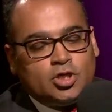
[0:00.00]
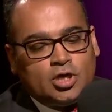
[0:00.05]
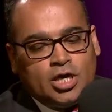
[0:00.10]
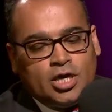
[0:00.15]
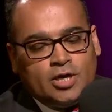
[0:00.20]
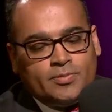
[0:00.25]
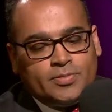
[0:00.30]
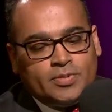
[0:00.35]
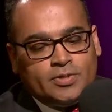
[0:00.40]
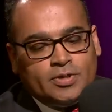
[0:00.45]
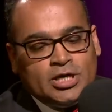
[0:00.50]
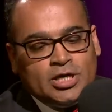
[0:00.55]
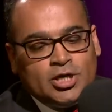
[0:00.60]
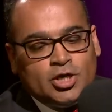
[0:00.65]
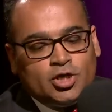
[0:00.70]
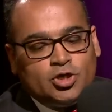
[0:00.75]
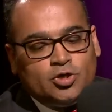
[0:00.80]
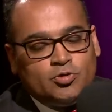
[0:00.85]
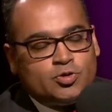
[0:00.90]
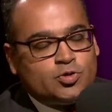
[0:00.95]
Um,
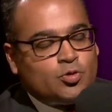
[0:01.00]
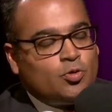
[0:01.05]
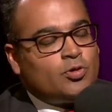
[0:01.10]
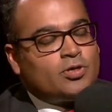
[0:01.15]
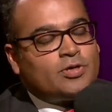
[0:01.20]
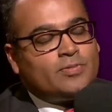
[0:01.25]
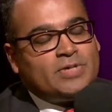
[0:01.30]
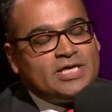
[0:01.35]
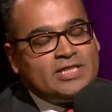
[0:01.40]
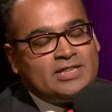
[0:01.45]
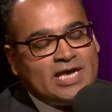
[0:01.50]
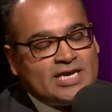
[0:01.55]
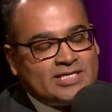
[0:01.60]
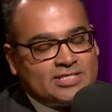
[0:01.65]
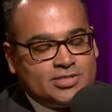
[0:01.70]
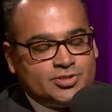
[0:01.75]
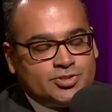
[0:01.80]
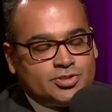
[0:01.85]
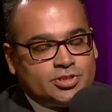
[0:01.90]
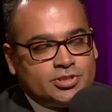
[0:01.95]
you talk in that
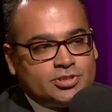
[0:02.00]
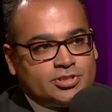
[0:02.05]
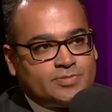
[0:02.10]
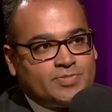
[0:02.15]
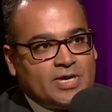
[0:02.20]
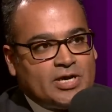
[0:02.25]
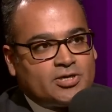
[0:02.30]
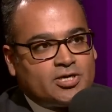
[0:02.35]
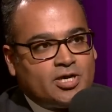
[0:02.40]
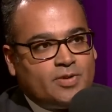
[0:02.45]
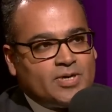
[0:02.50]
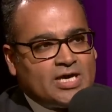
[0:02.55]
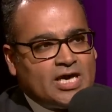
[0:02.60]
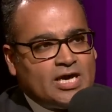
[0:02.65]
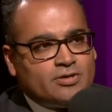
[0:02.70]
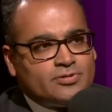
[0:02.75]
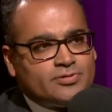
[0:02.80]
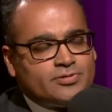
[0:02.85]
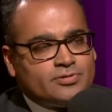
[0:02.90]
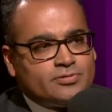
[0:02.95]
instance about coming
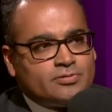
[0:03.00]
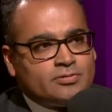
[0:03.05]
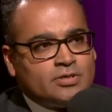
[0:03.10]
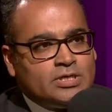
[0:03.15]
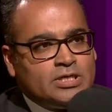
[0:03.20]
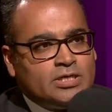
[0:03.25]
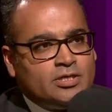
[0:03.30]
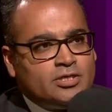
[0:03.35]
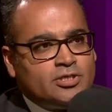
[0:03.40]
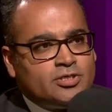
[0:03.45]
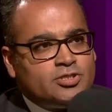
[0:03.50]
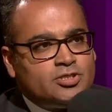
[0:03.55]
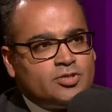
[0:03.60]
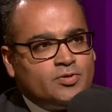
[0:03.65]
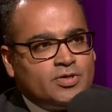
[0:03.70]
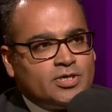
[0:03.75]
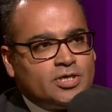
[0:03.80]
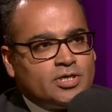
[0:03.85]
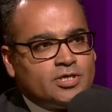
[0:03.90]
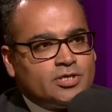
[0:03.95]
out and
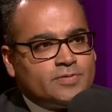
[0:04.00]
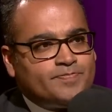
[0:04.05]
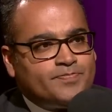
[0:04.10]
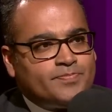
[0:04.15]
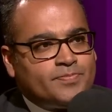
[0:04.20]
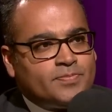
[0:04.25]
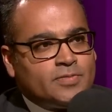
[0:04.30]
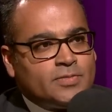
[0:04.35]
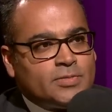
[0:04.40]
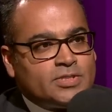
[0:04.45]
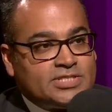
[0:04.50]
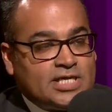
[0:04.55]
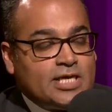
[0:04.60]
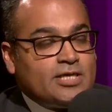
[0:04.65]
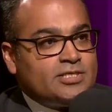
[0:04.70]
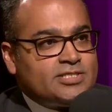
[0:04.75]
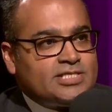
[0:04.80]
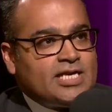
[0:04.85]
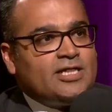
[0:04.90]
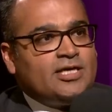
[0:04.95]
doing a
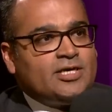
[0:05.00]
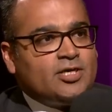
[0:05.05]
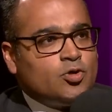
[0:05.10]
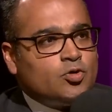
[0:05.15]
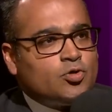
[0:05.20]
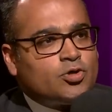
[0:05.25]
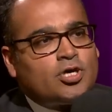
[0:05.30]
tell, telling your